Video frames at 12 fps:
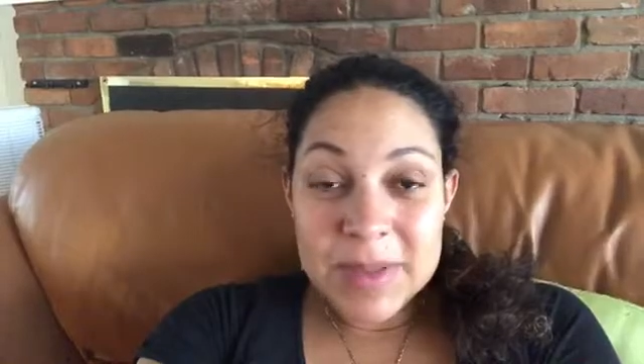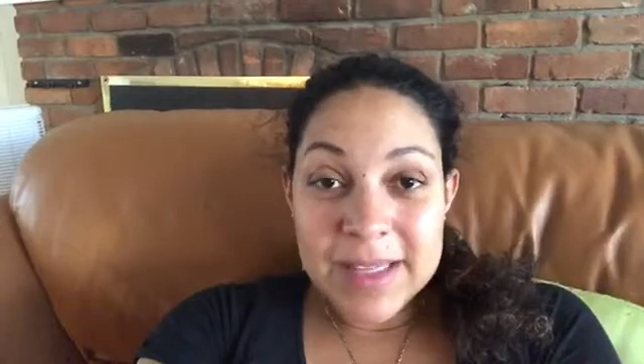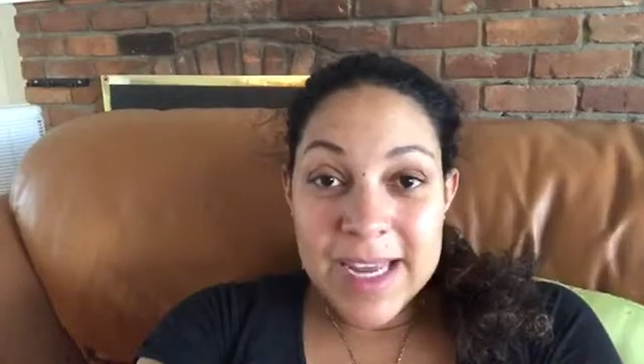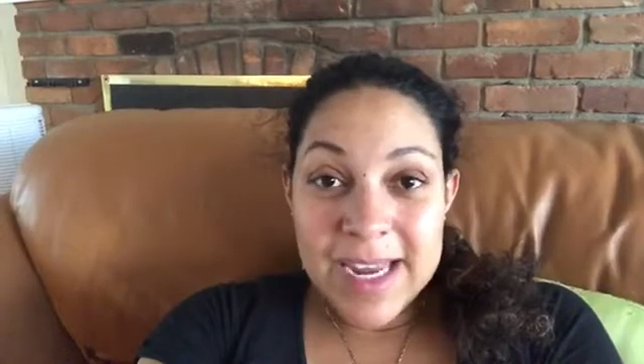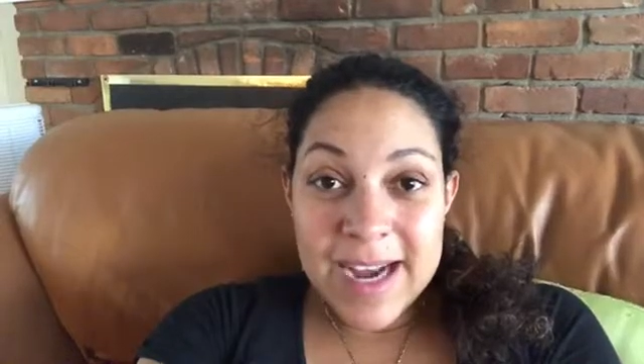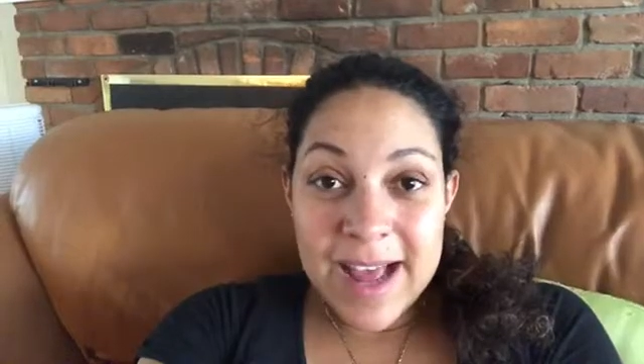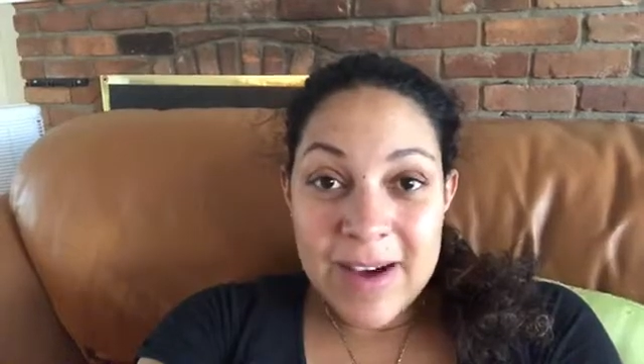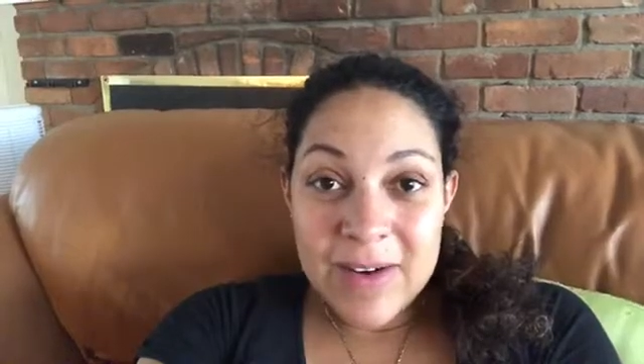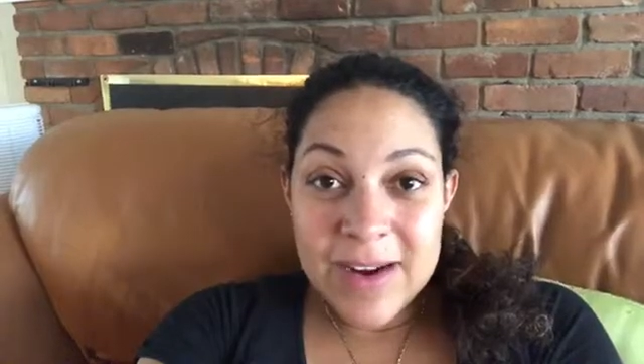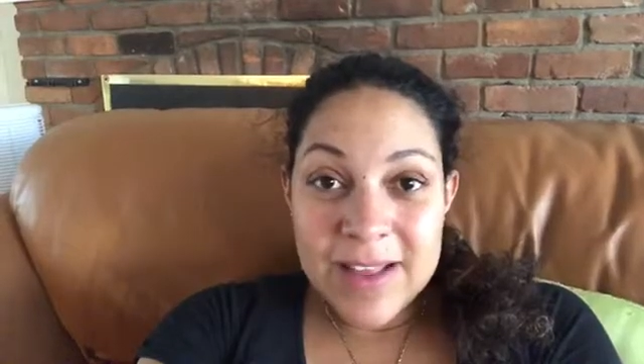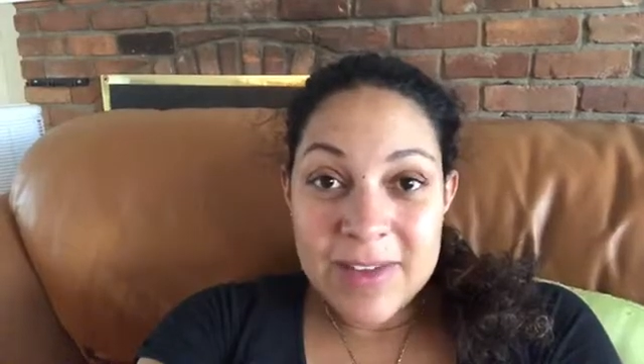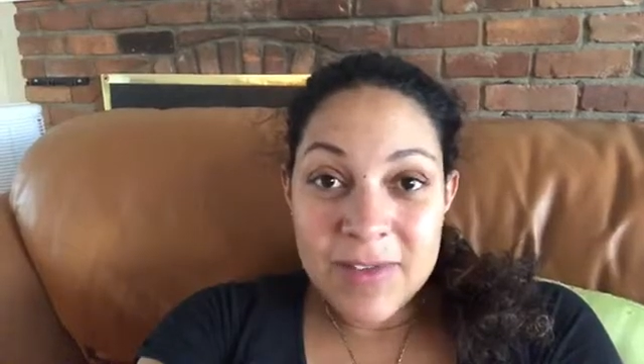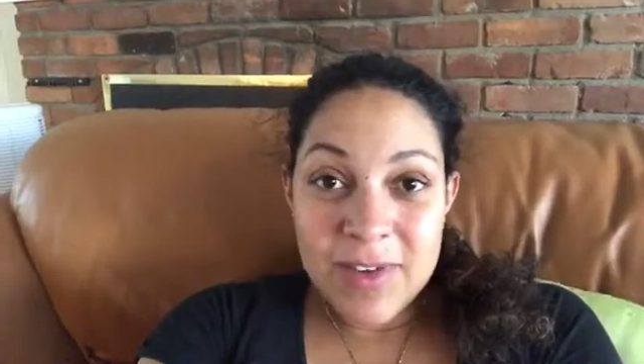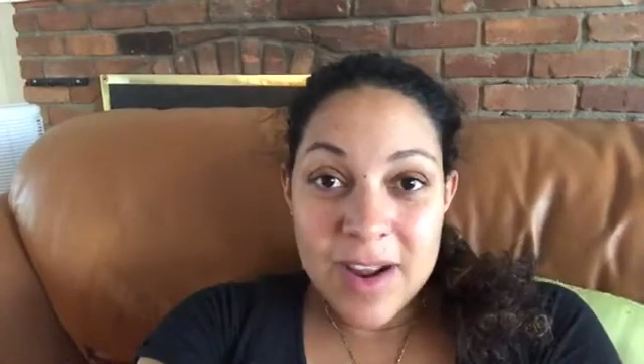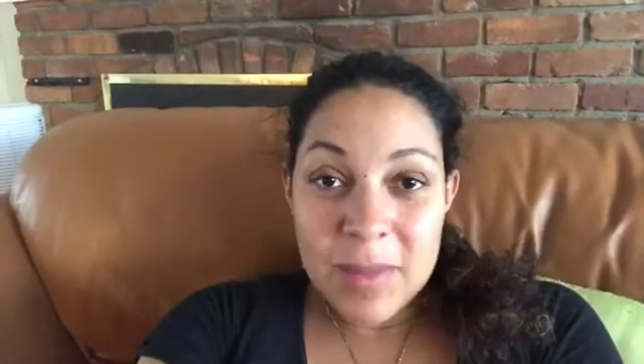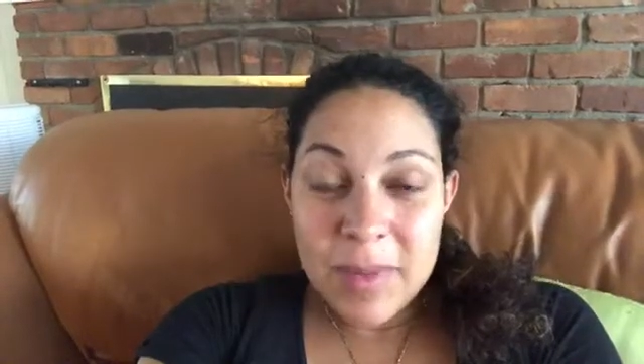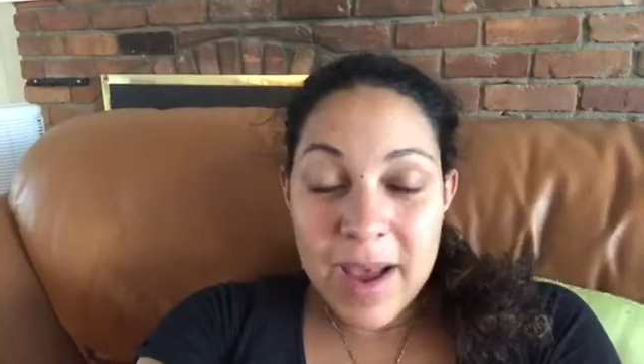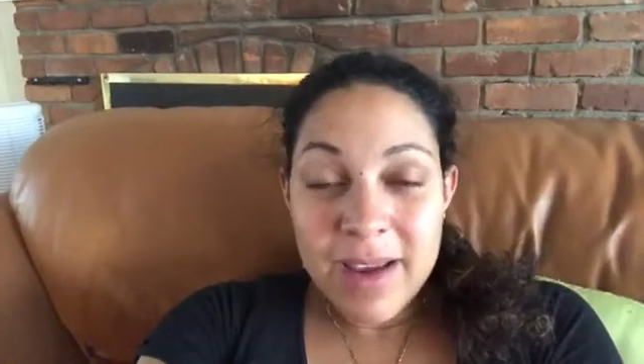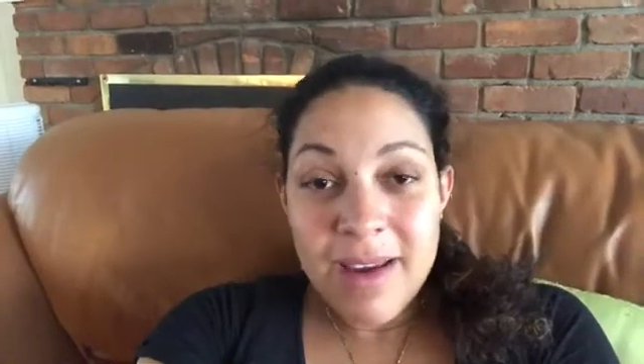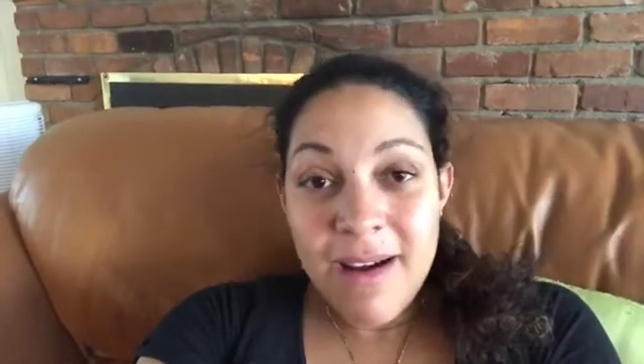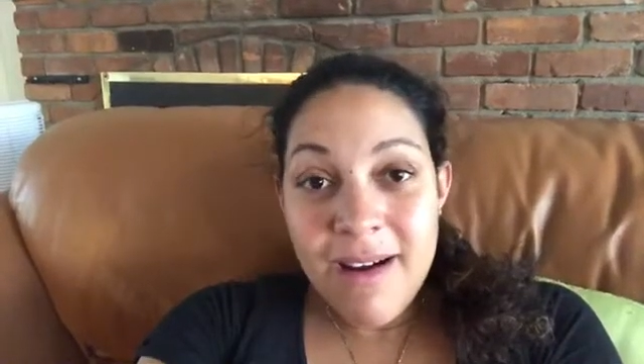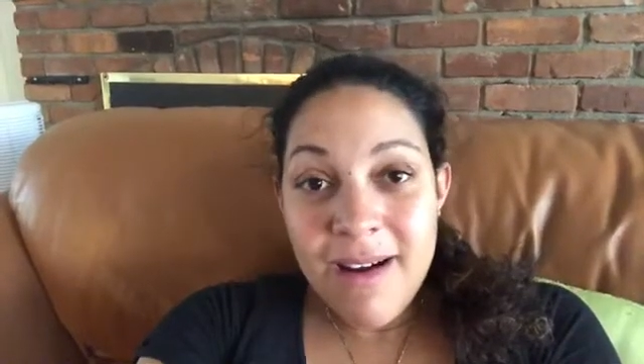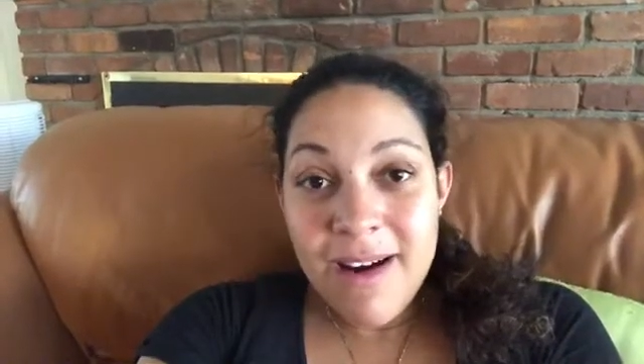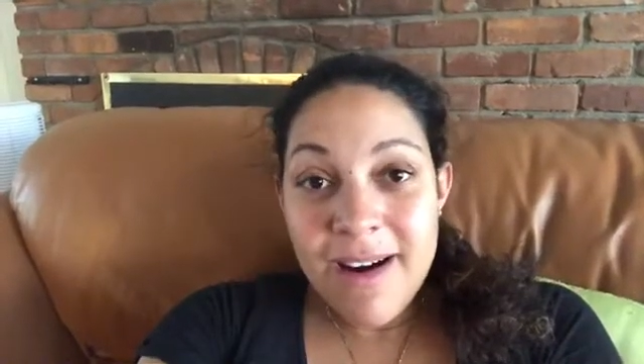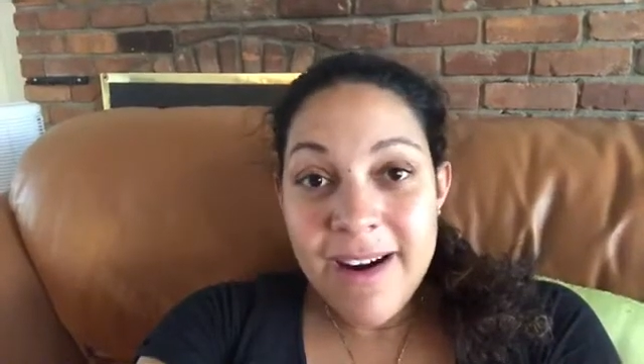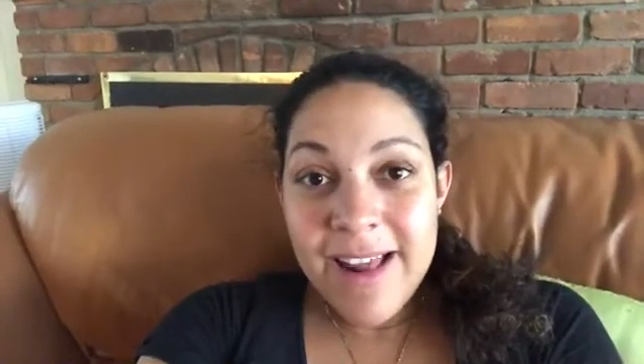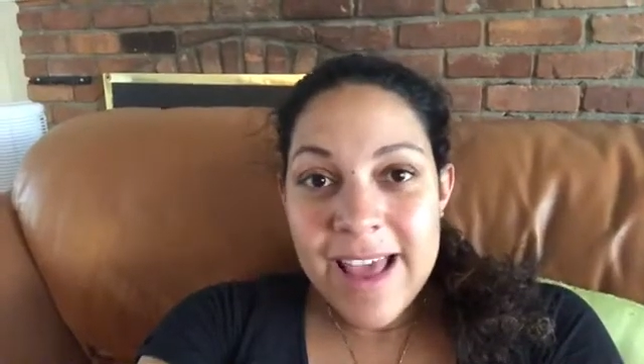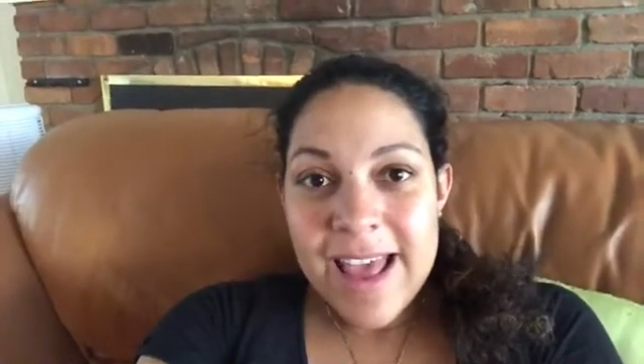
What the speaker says: played out in the front and backyard.